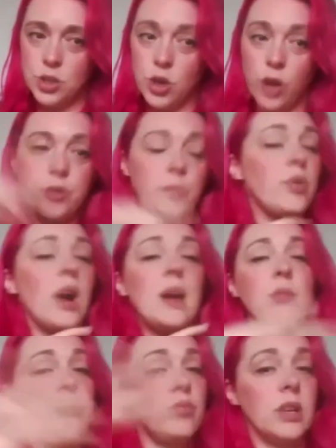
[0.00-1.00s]
Not through
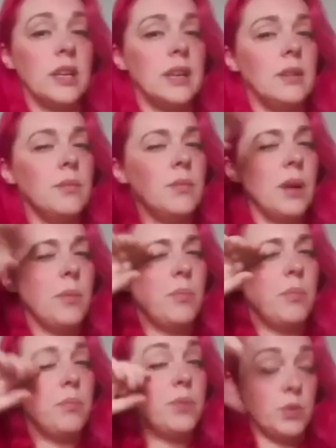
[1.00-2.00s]
primary, brilliant.
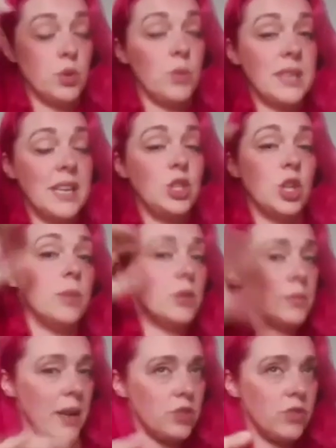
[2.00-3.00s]
There was always an issue, but it
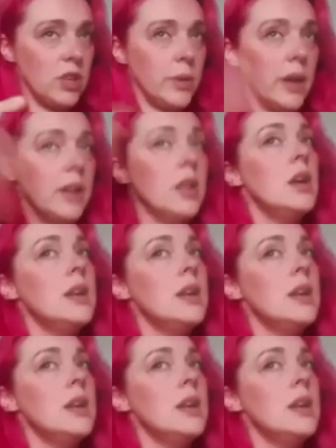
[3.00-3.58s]
was managed really well.